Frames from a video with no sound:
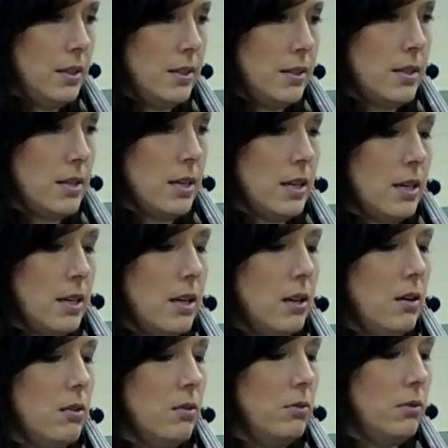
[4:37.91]

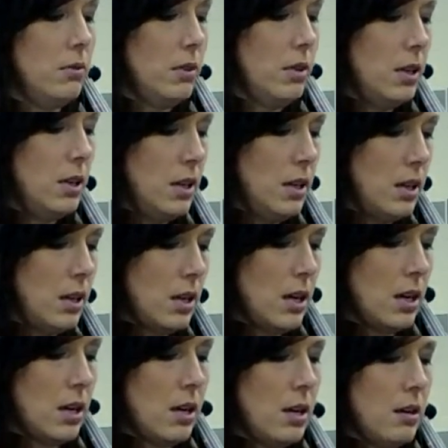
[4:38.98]
Down,
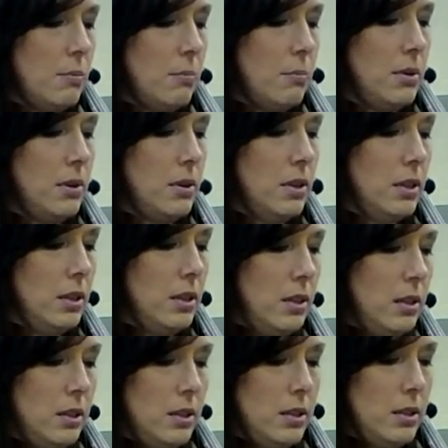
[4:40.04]

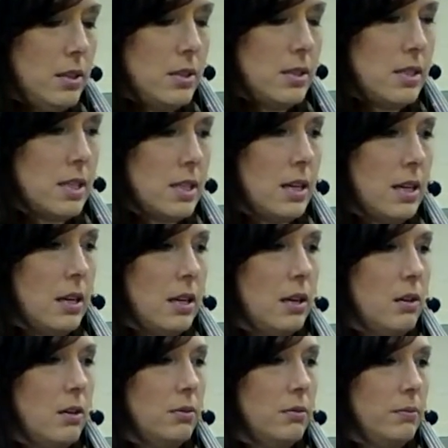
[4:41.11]
up,
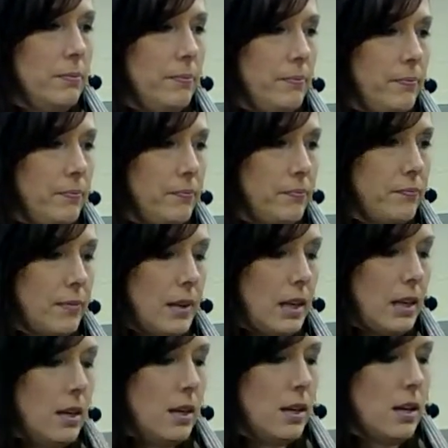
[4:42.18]

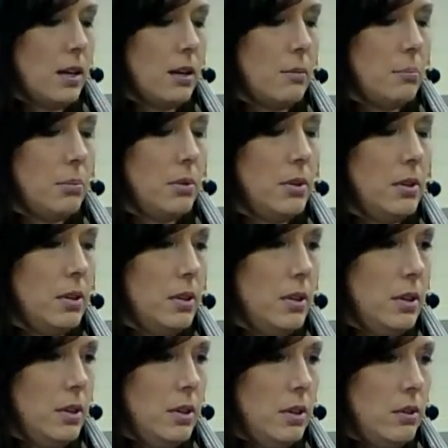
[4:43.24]
down,
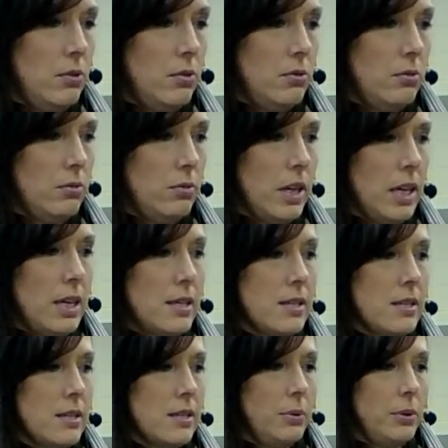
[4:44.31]
up.
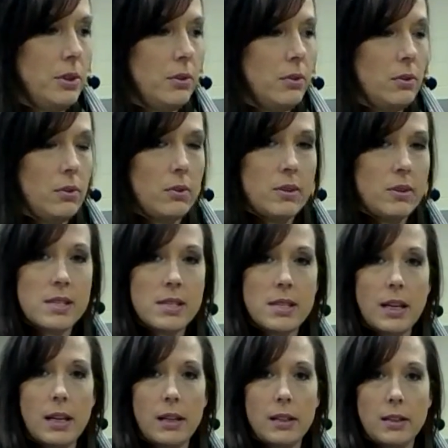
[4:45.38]
Rest. Now we're going to go to the
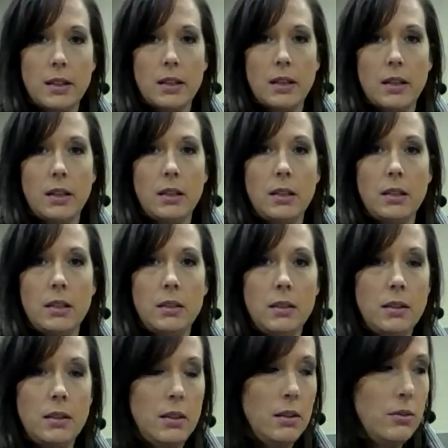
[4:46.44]
second line.
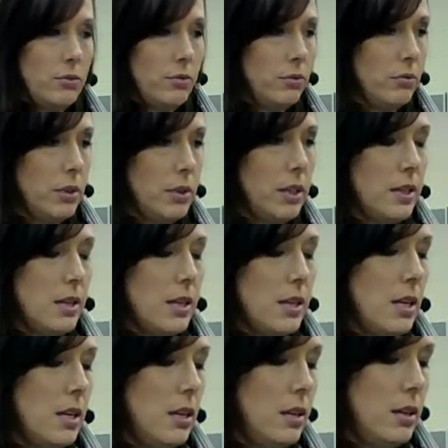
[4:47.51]

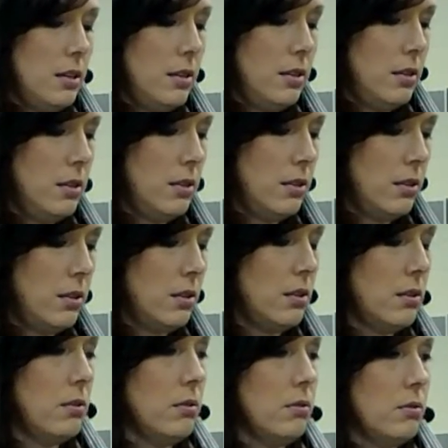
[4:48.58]
Ready,
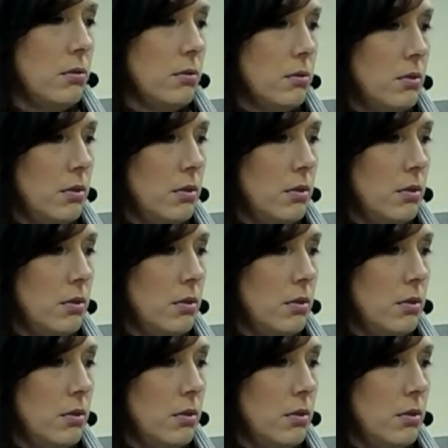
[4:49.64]
go.